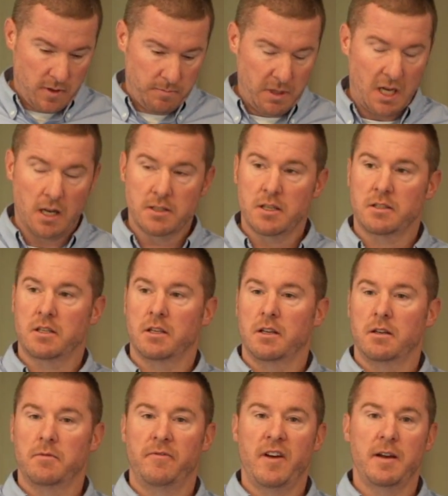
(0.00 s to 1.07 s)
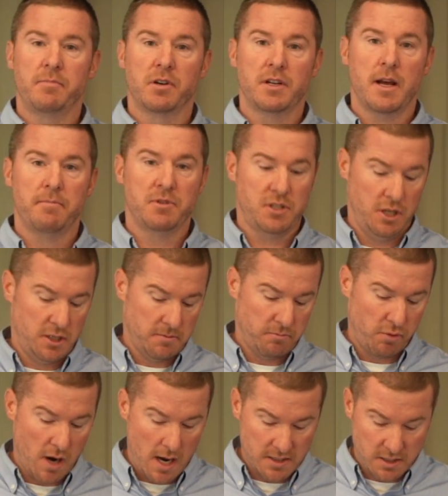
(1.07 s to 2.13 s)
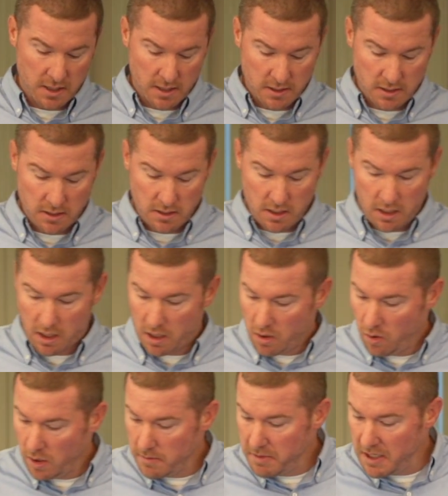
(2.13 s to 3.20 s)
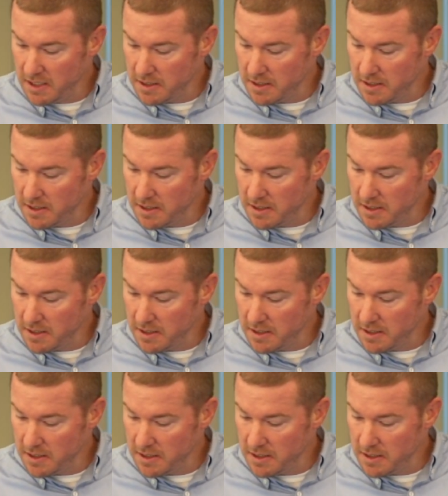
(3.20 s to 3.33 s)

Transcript: because it's a vapor deposition process, it can only be